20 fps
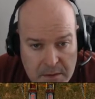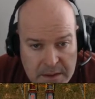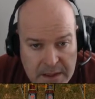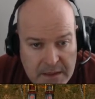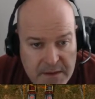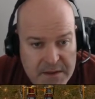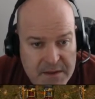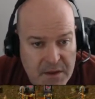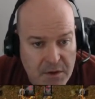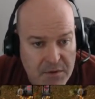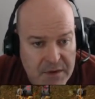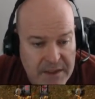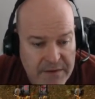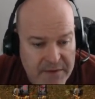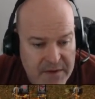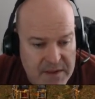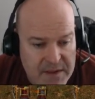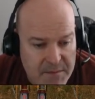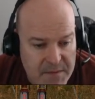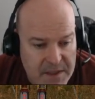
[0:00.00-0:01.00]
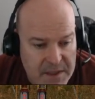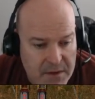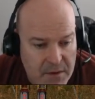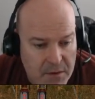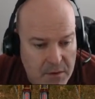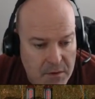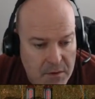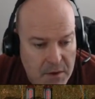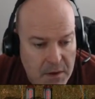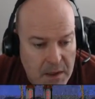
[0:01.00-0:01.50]
Now let's go give it some
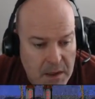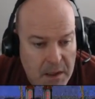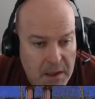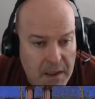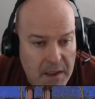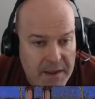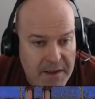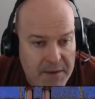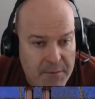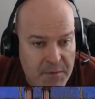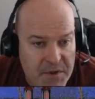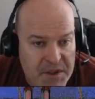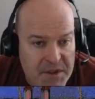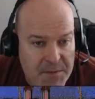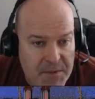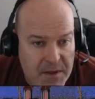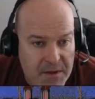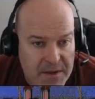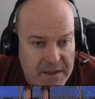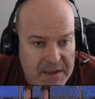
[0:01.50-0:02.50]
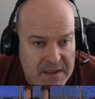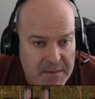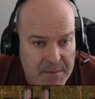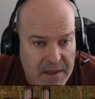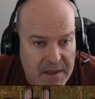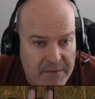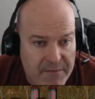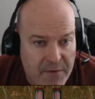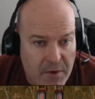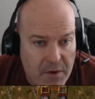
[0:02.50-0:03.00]
nickel, and then we should be able to get some
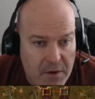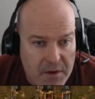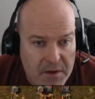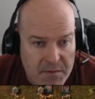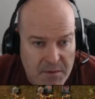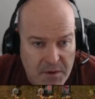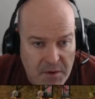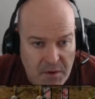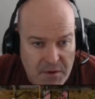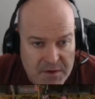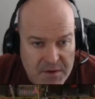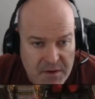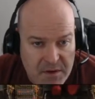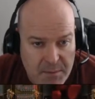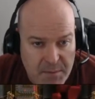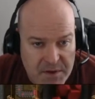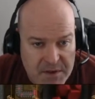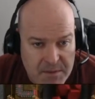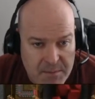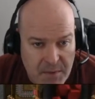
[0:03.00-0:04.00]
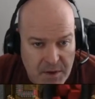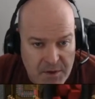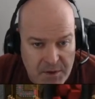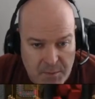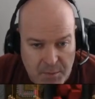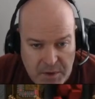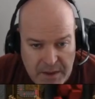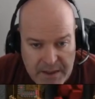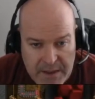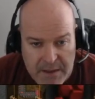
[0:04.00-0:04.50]
Invar, because we're also going to put some other
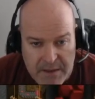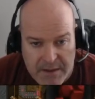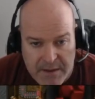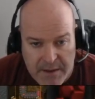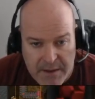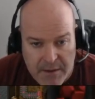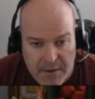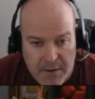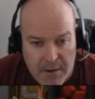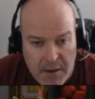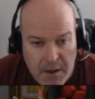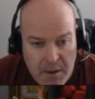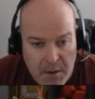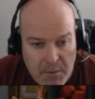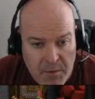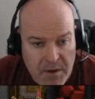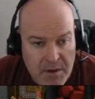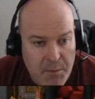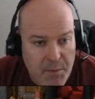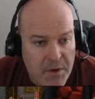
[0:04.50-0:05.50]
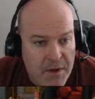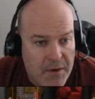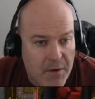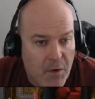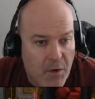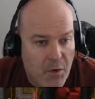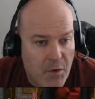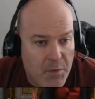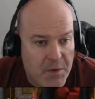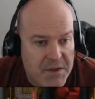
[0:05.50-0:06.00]
plate in there. We're going to put a
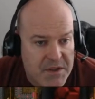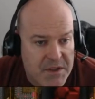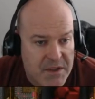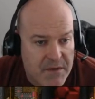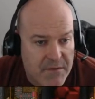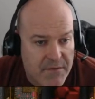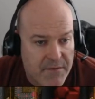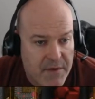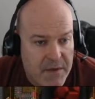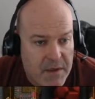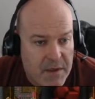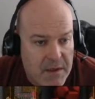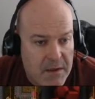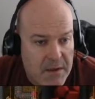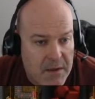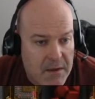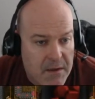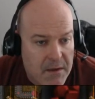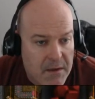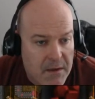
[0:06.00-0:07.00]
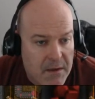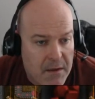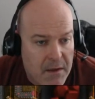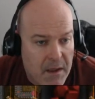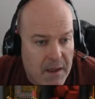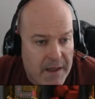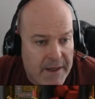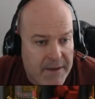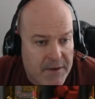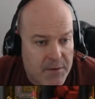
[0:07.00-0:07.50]
whole bunch of
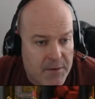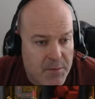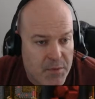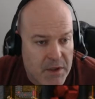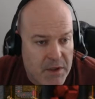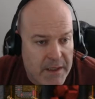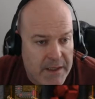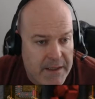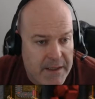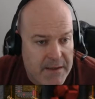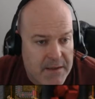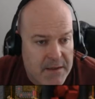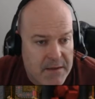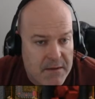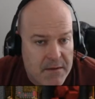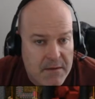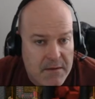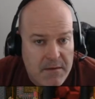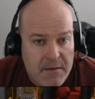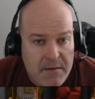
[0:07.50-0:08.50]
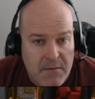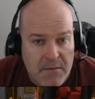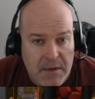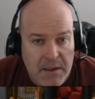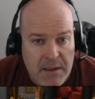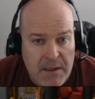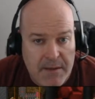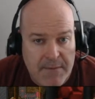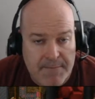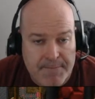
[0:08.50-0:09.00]
iron plate,
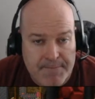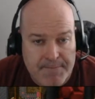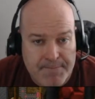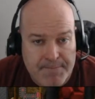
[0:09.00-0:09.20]
right?